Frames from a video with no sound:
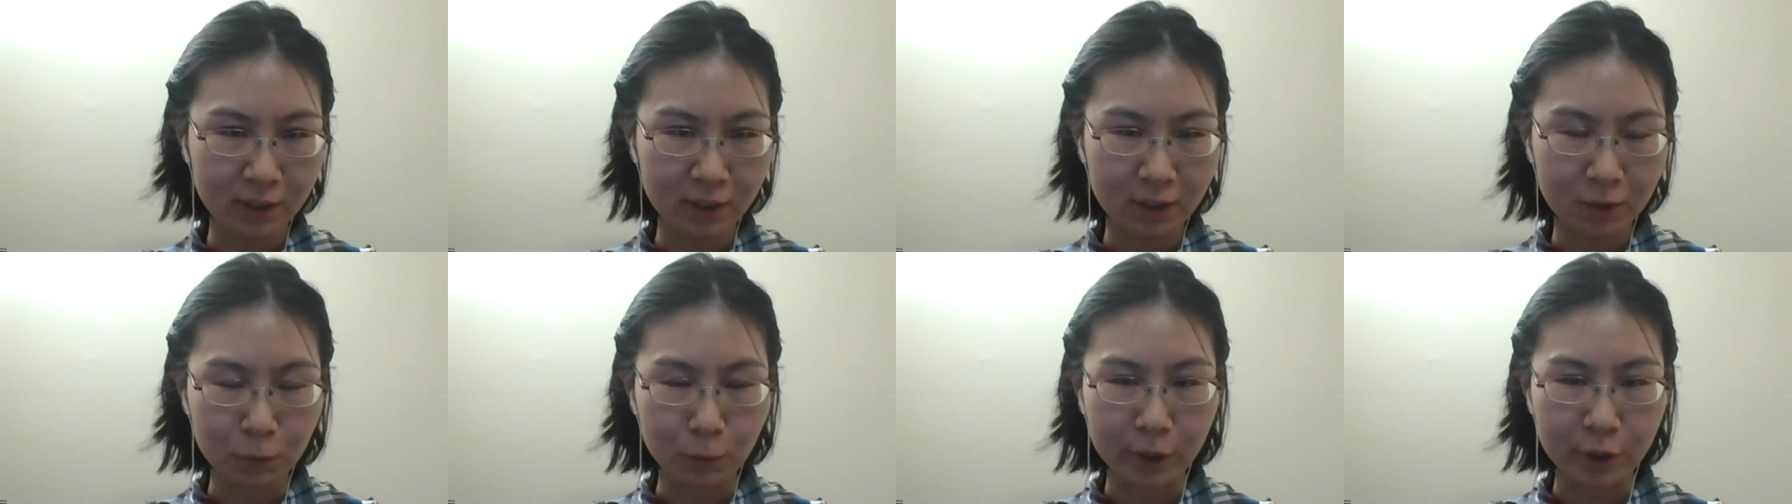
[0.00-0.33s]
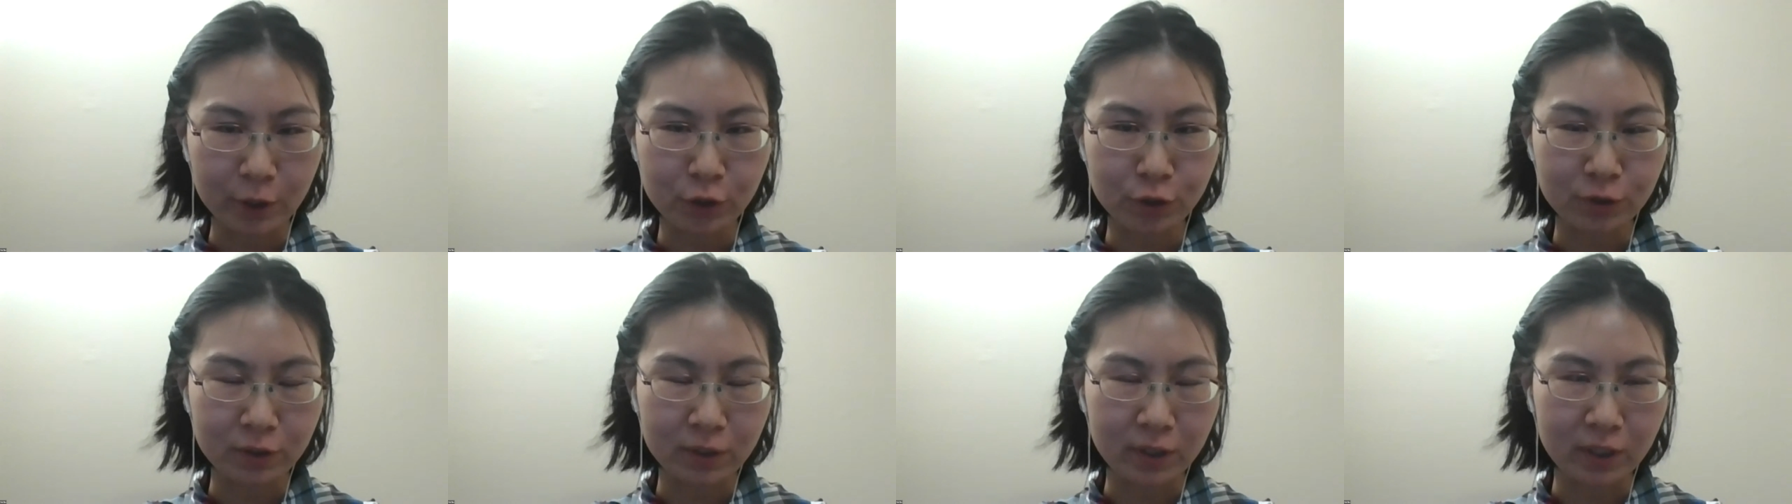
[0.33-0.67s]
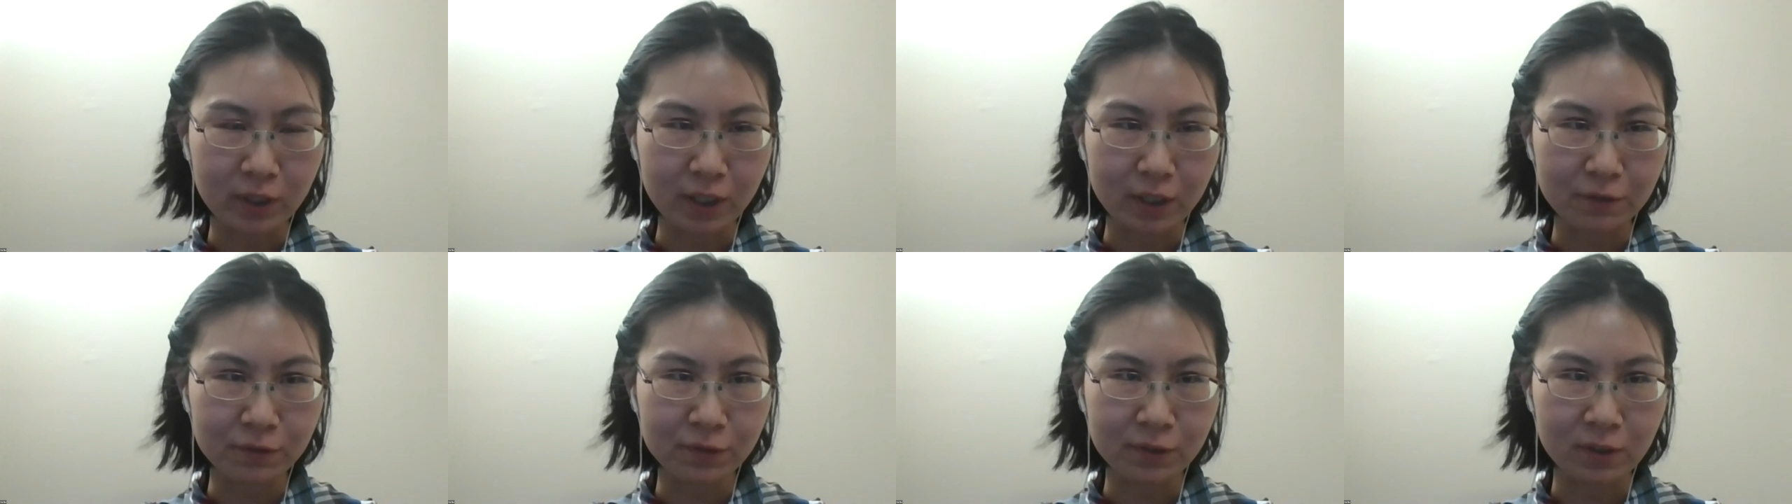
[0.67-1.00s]
which
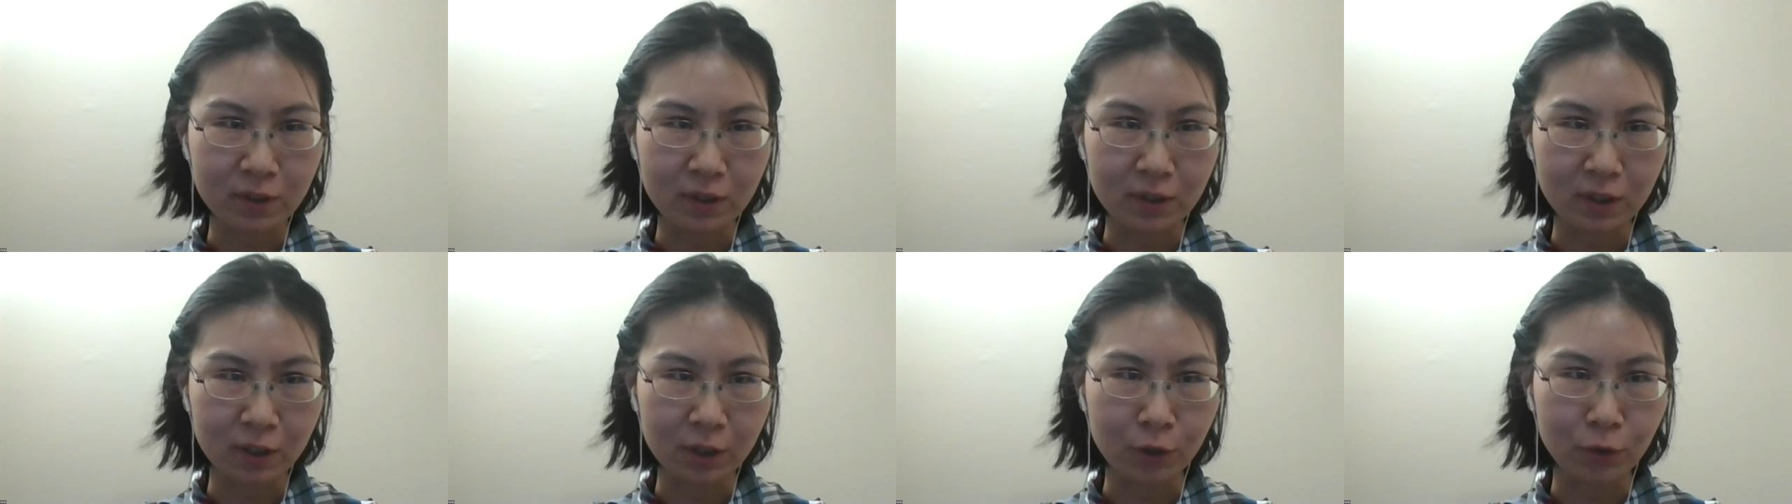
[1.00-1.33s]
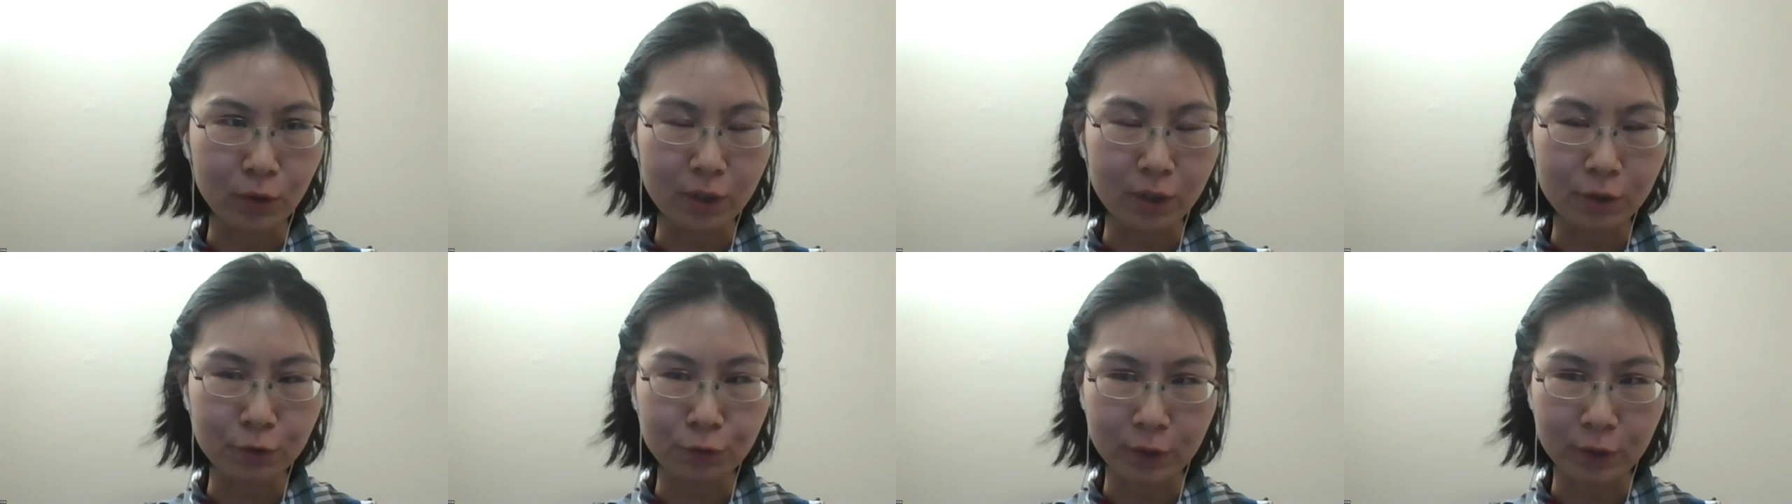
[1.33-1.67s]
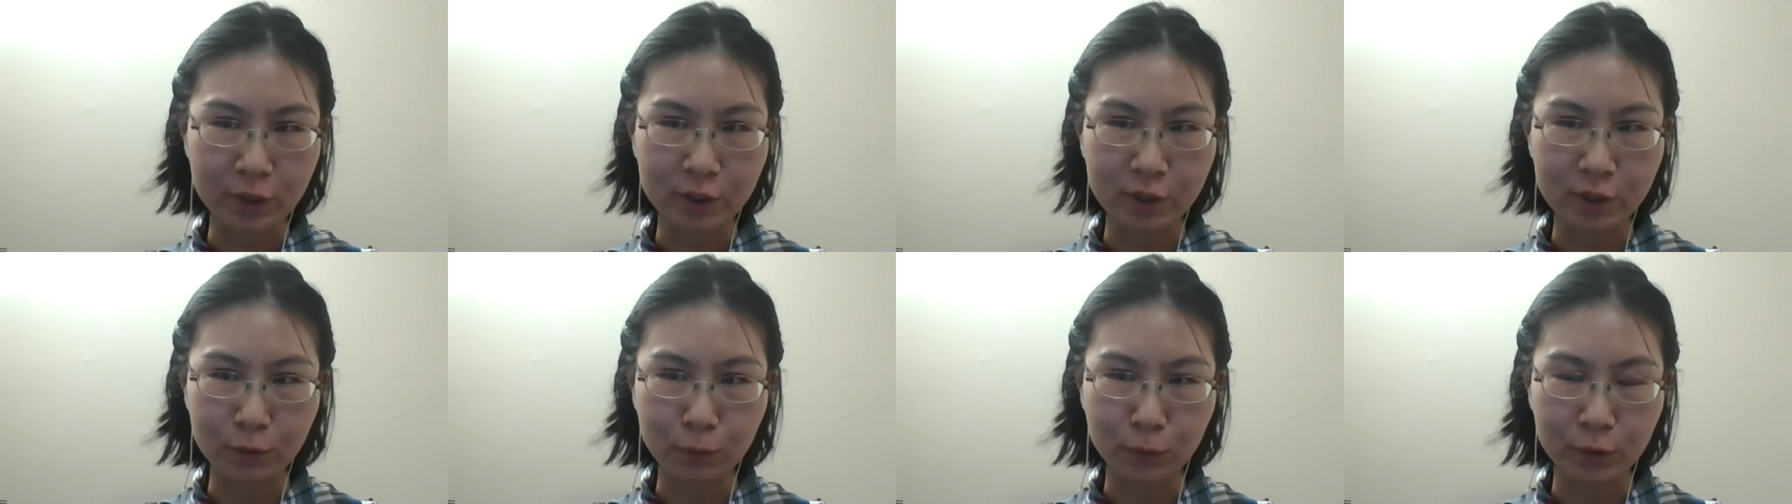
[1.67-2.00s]
leaves the ground
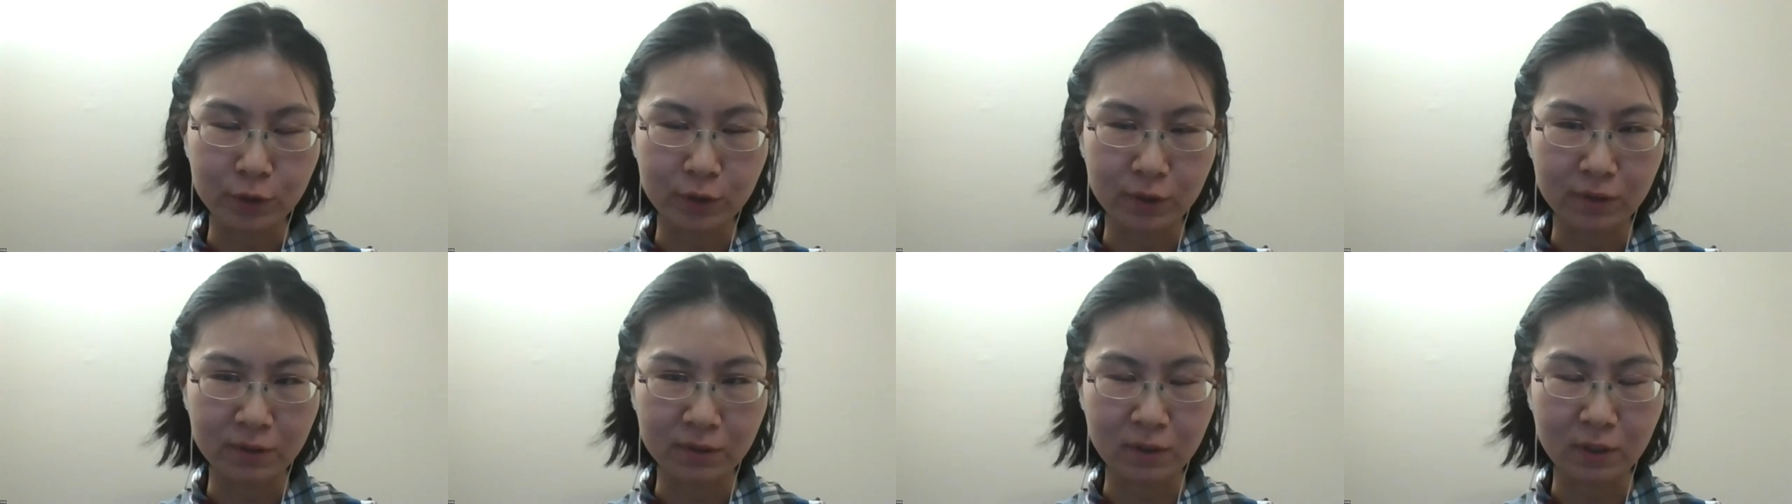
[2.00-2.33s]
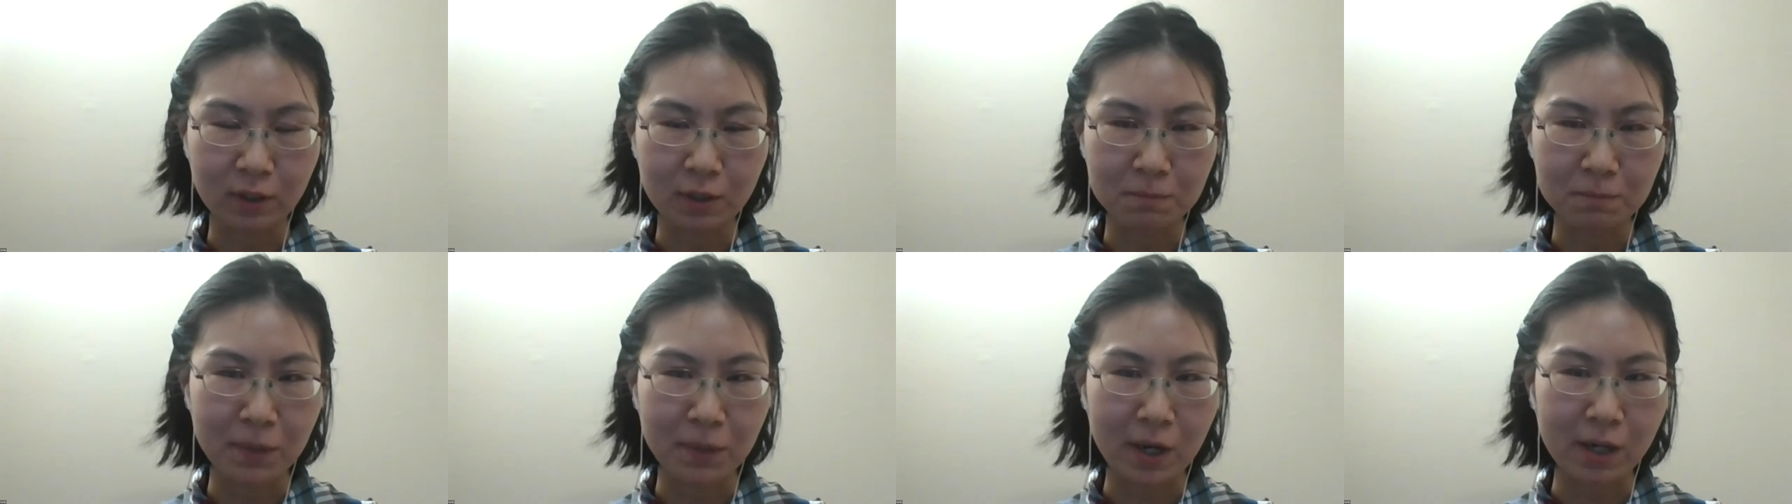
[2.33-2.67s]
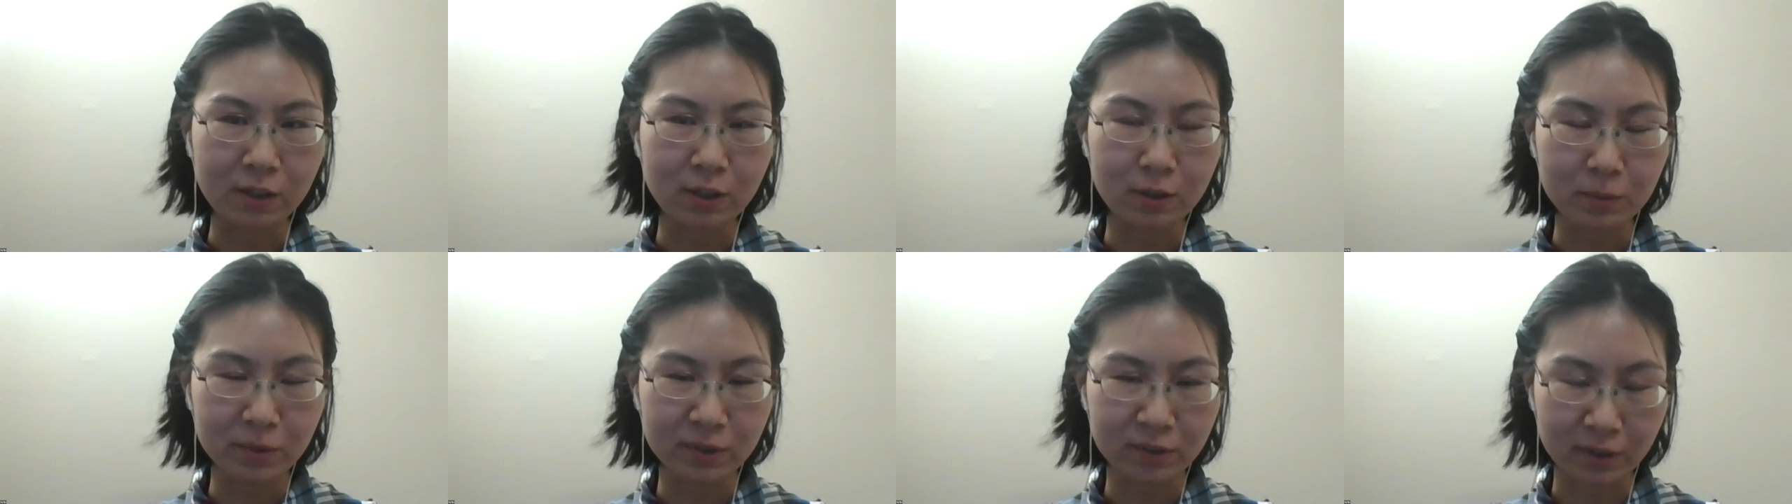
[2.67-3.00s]
region, which is the
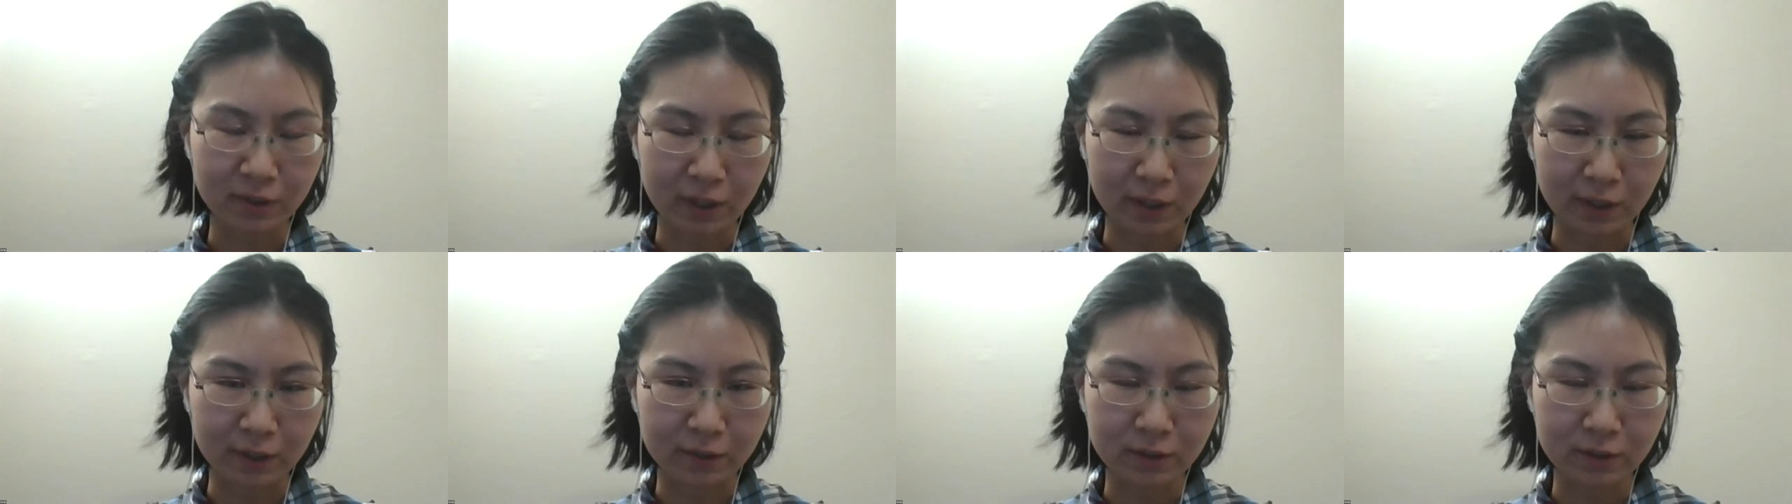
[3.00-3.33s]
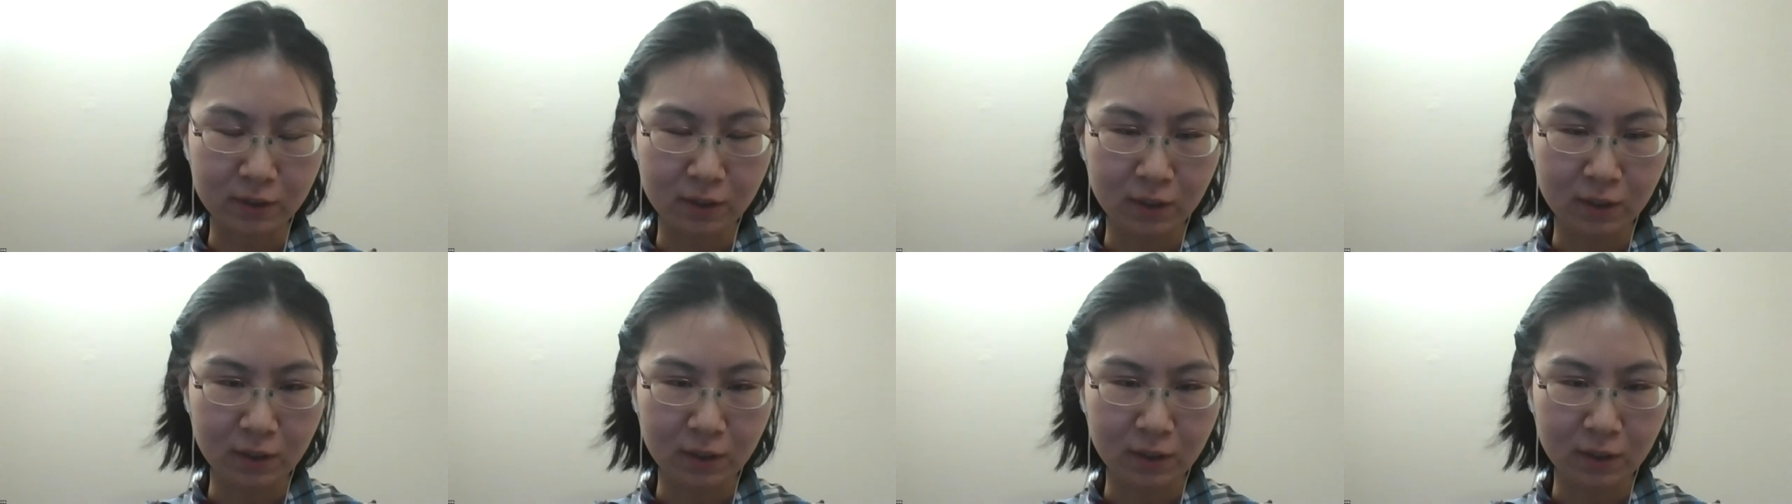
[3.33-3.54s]
bottom side,